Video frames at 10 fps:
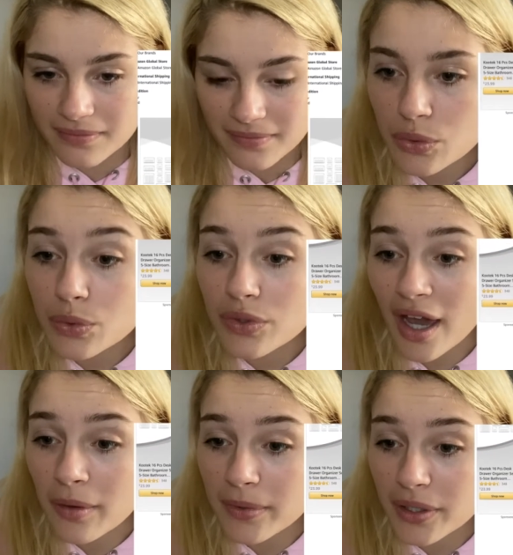Ooh, that
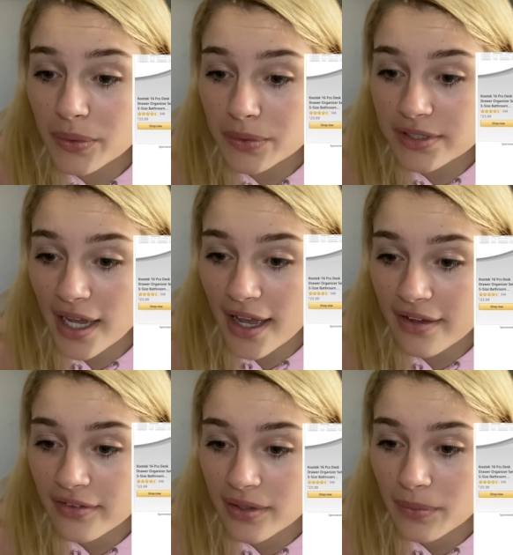would be cool to
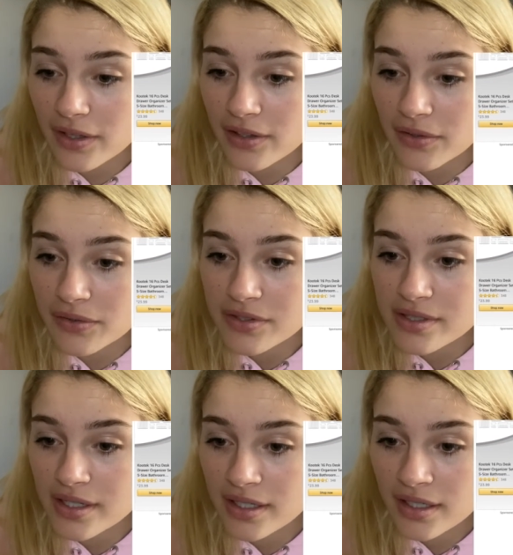have like one of
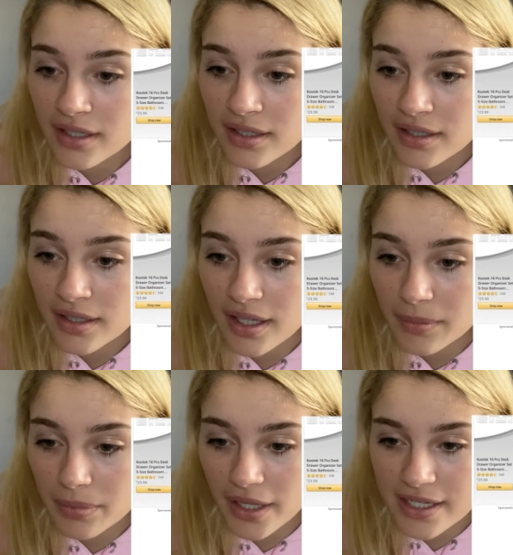those like
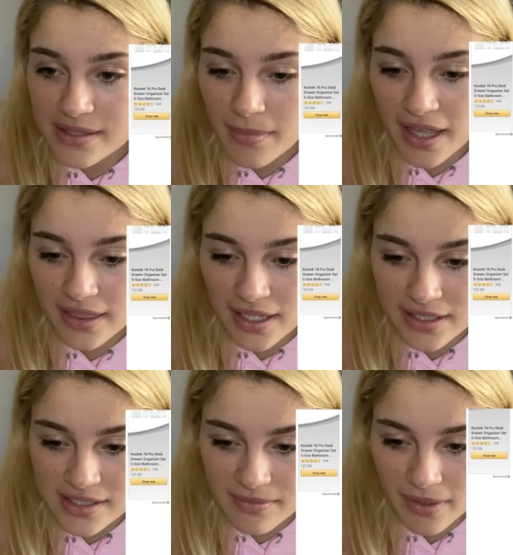placemat
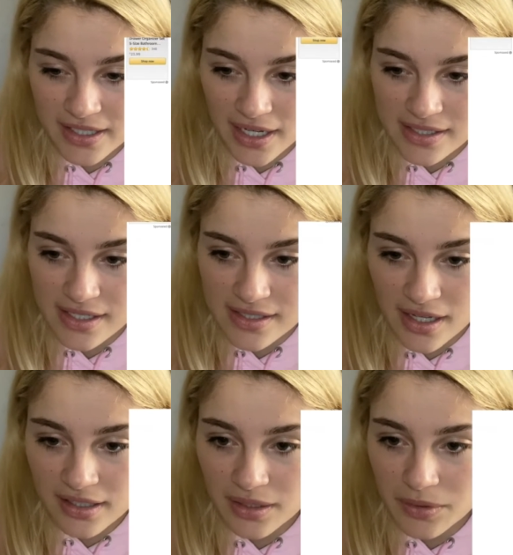things if my desk is
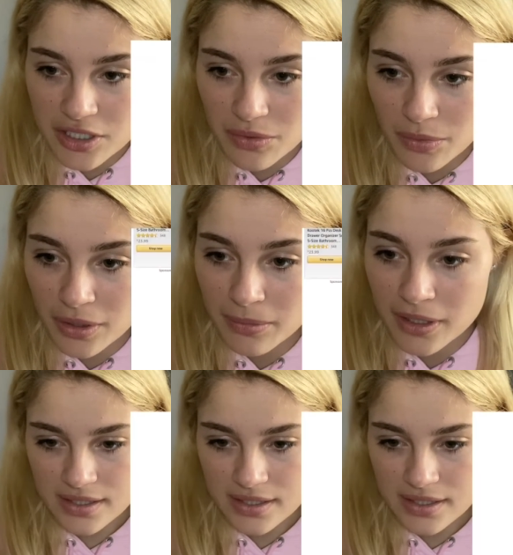ugly, which it will be.